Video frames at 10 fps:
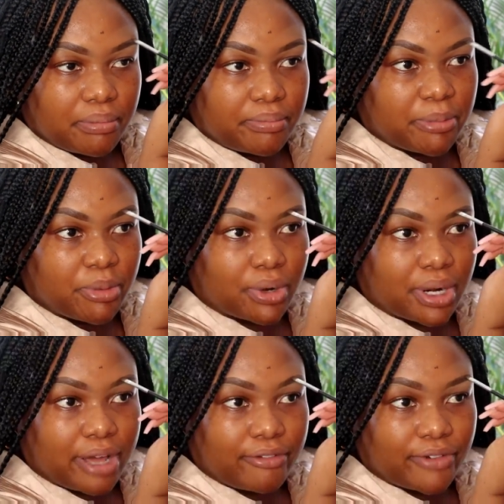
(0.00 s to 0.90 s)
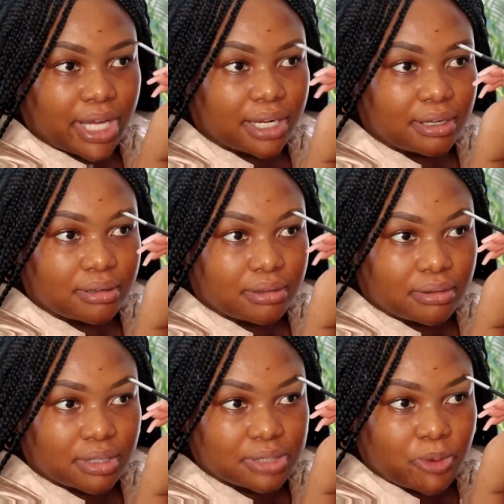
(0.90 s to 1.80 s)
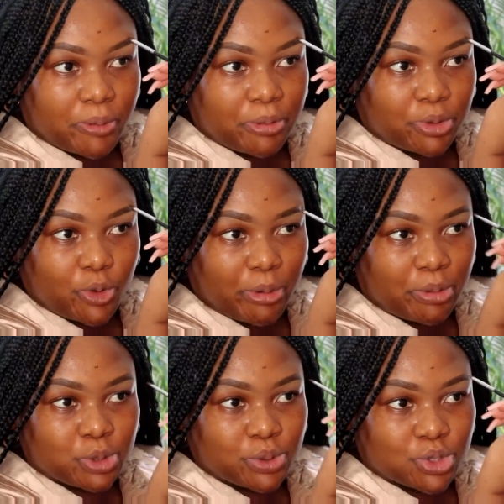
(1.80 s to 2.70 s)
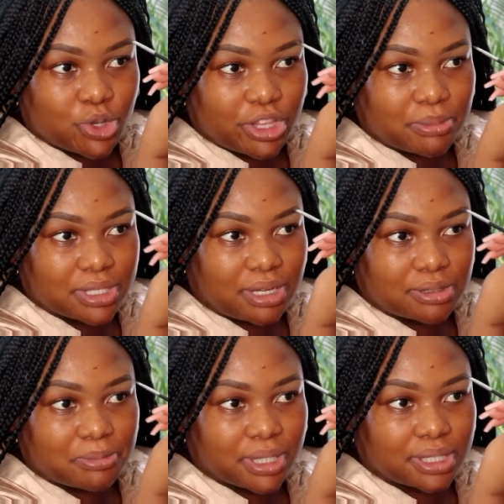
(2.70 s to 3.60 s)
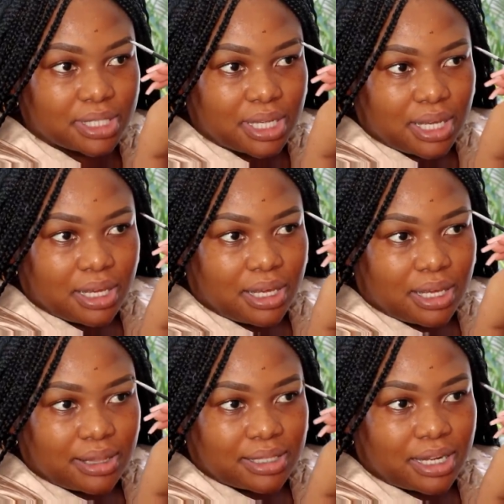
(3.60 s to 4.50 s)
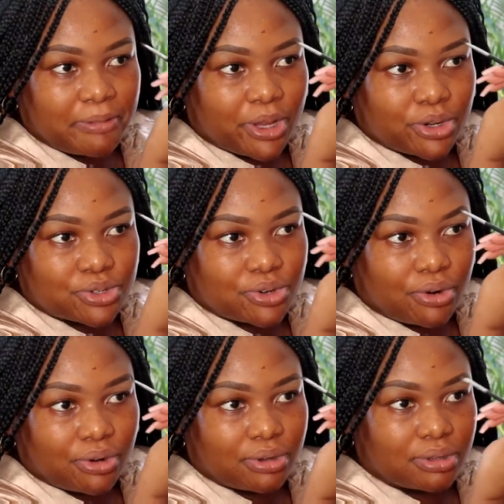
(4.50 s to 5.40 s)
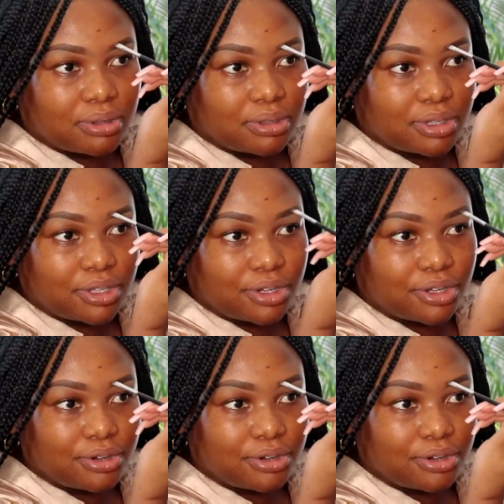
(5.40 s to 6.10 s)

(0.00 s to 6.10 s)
people wouldn't have fun. It's wonderful, wanted to enjoy themselves, but it's out of my control, you know.